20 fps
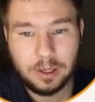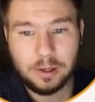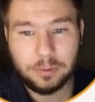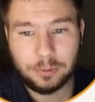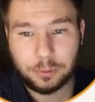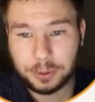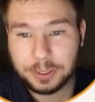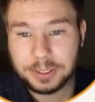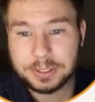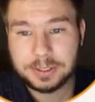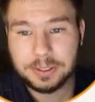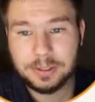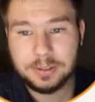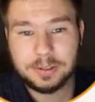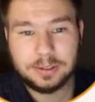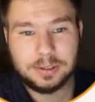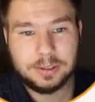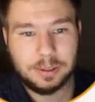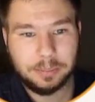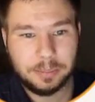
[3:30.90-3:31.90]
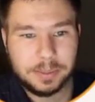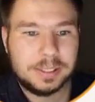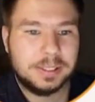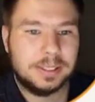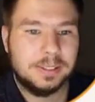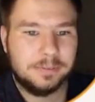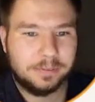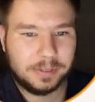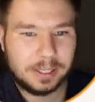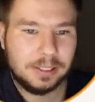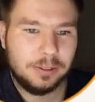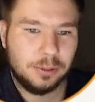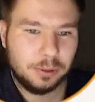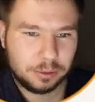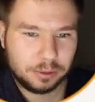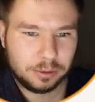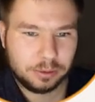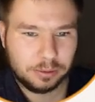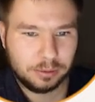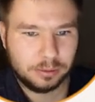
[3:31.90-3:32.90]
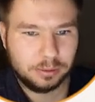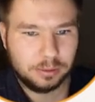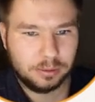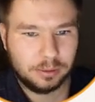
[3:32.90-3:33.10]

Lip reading: For instance, the missing values